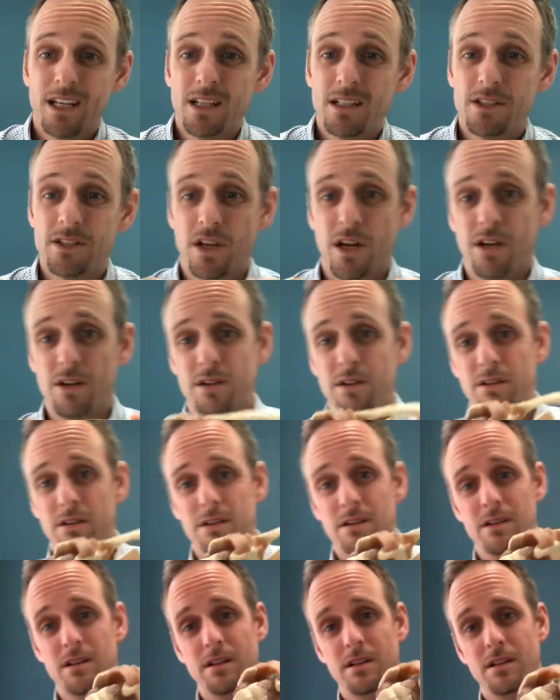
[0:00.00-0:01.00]
So
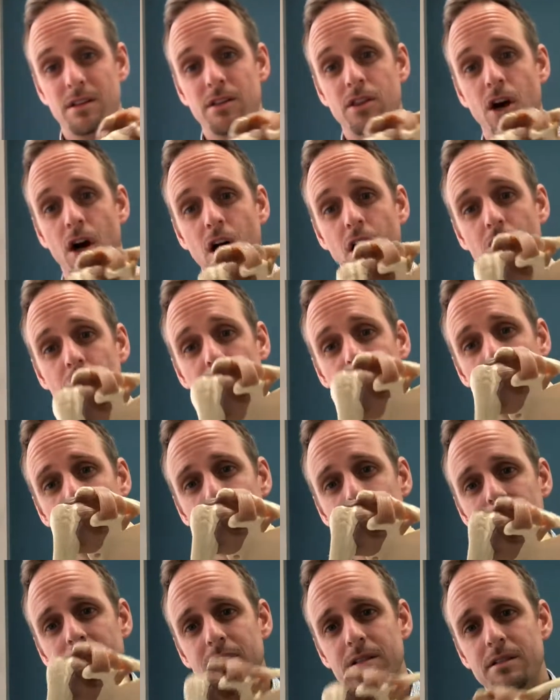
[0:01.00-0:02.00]
the
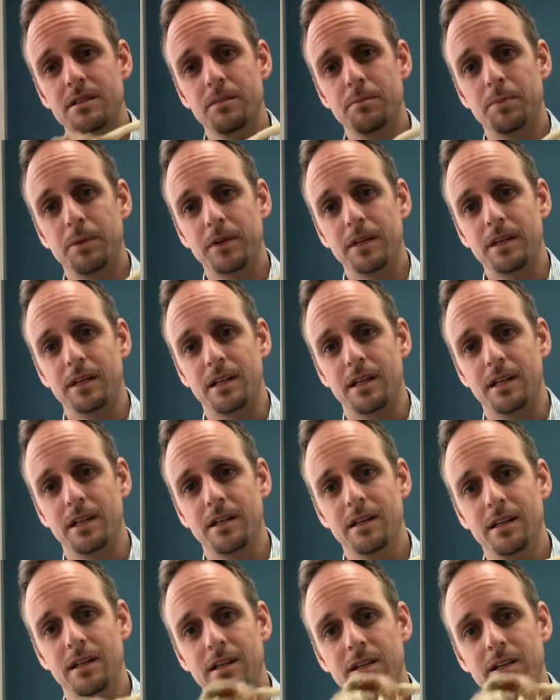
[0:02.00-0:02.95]
only stability